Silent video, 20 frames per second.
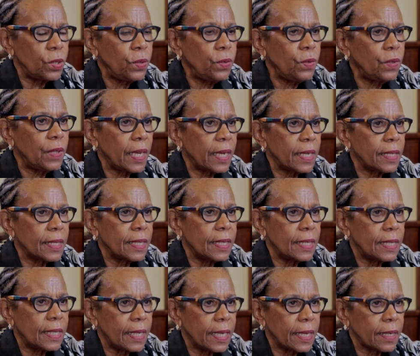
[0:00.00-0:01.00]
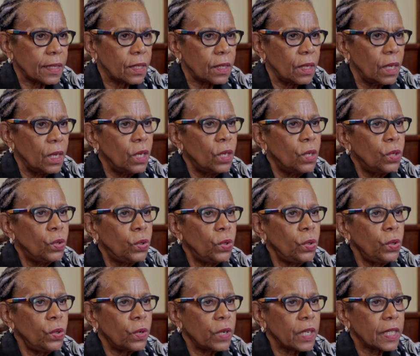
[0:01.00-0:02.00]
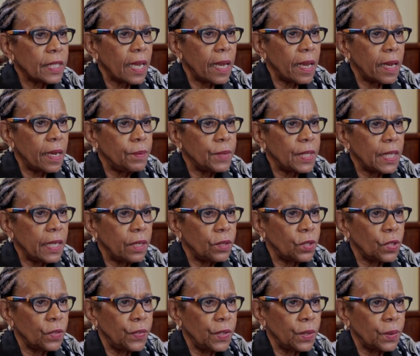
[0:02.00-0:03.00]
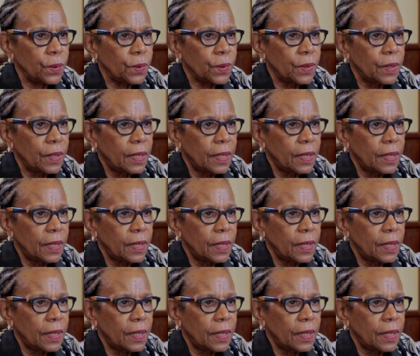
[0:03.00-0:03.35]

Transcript: 2006, New York Times interview.